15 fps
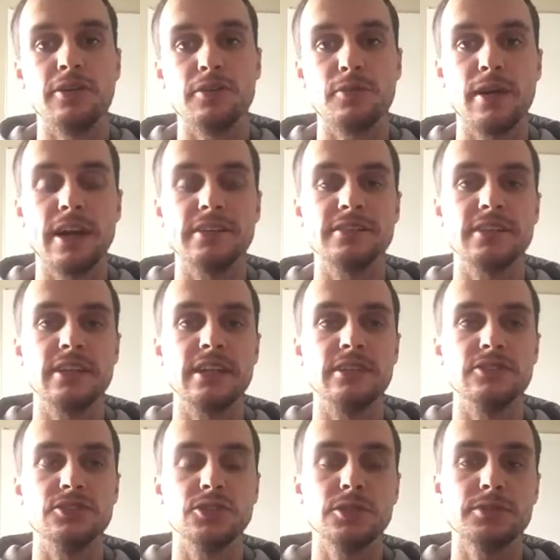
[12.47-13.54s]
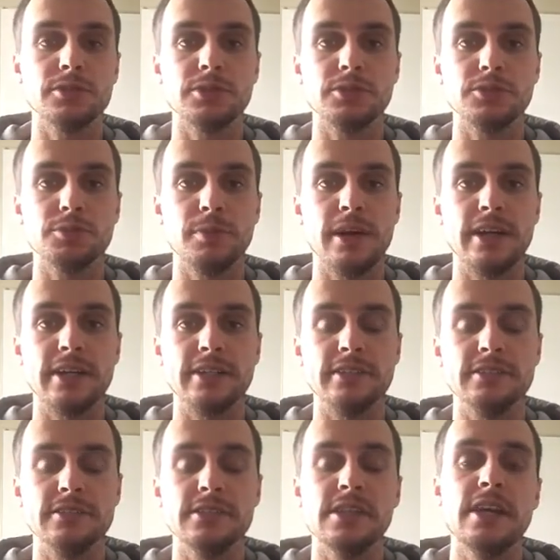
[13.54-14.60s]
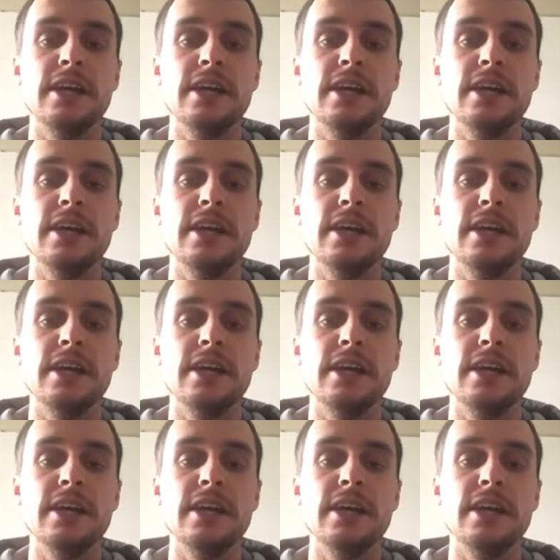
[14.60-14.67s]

thoracic, and cervical spines